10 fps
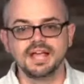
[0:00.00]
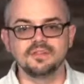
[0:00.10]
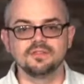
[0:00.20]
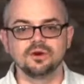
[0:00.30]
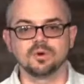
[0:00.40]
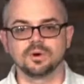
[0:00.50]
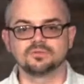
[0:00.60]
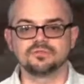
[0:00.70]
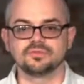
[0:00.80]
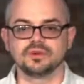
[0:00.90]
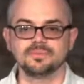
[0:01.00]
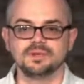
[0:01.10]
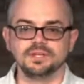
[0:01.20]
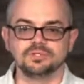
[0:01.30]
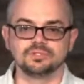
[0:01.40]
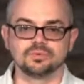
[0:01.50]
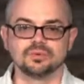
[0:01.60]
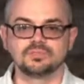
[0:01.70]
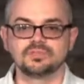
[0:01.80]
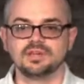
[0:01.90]
and the horse from
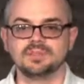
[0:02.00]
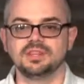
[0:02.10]
Jerusalem.